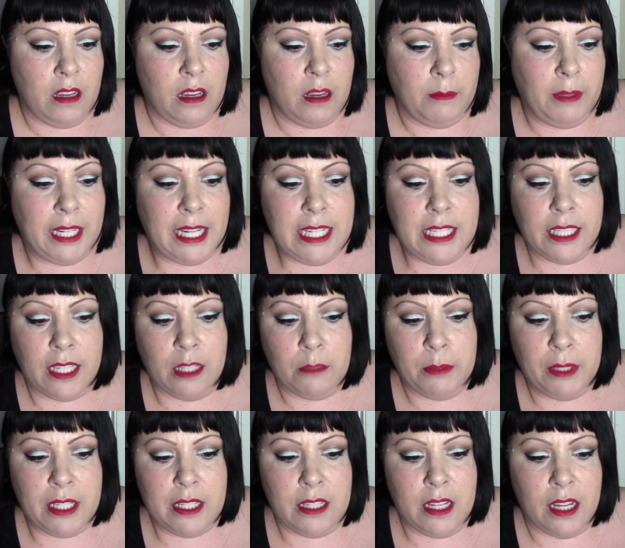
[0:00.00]
I mean, I did,
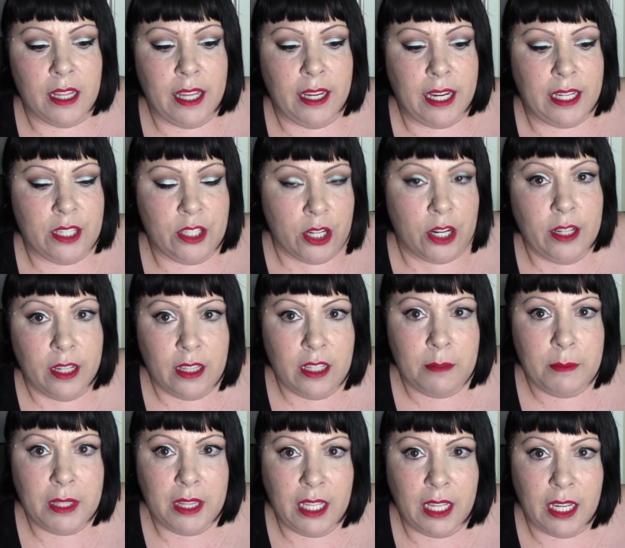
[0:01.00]
but it's not like I started
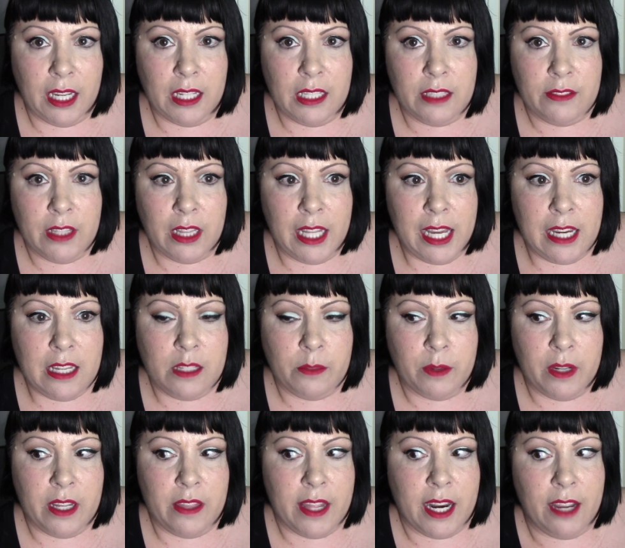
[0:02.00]
them at the end of the last
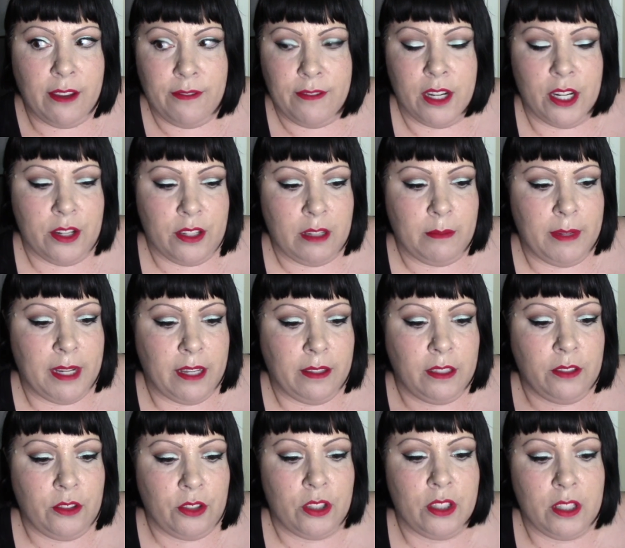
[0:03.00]
one and then I finished them now.
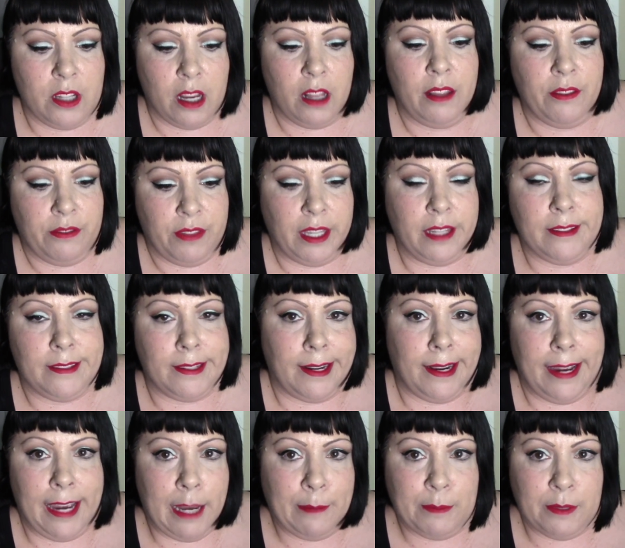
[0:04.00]
These are just all things that I
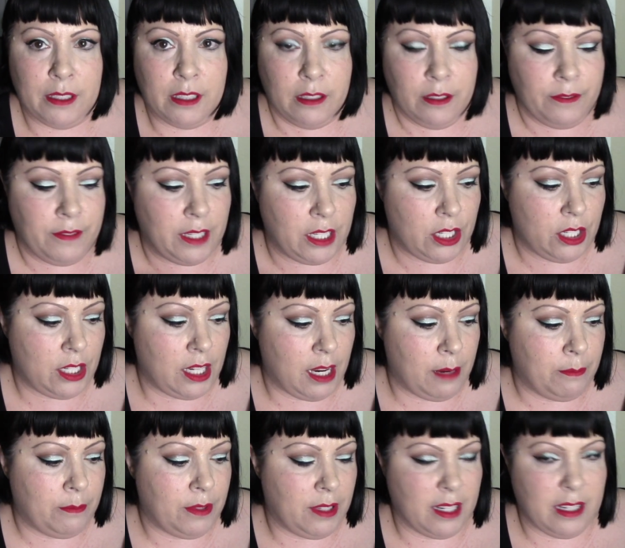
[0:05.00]
happen to have finished
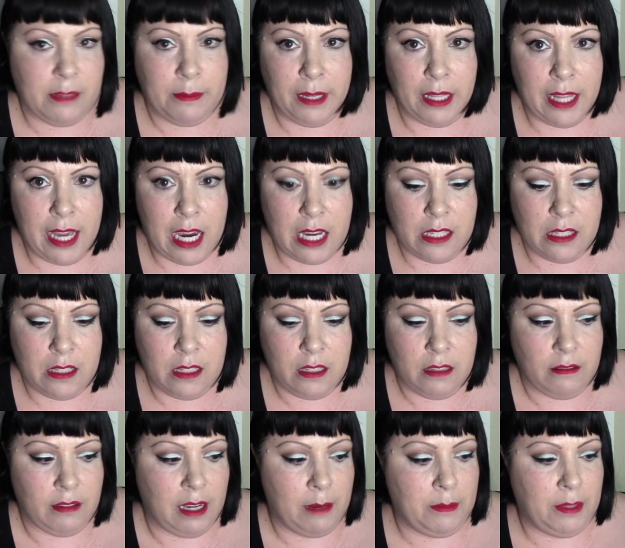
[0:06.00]
up since my
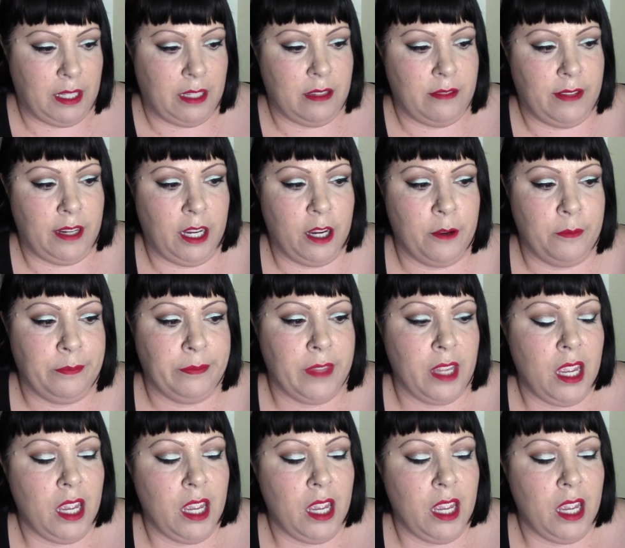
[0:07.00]
last empties video.